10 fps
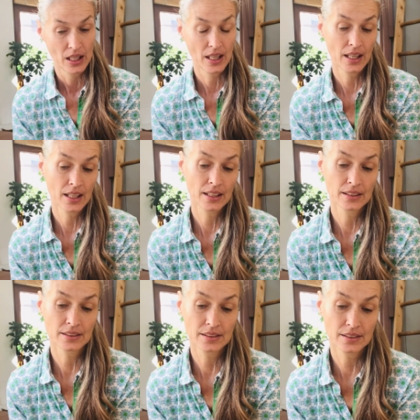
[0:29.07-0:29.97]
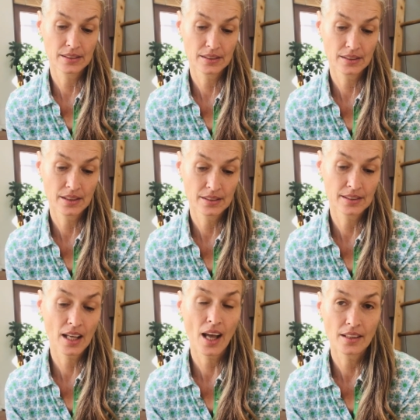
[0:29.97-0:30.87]
And the
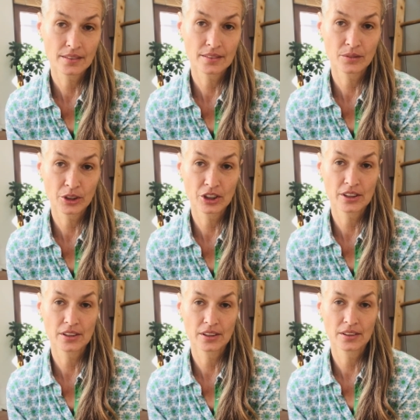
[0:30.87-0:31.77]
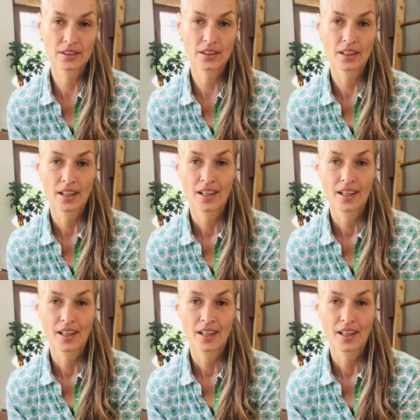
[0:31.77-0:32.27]
sun, which is in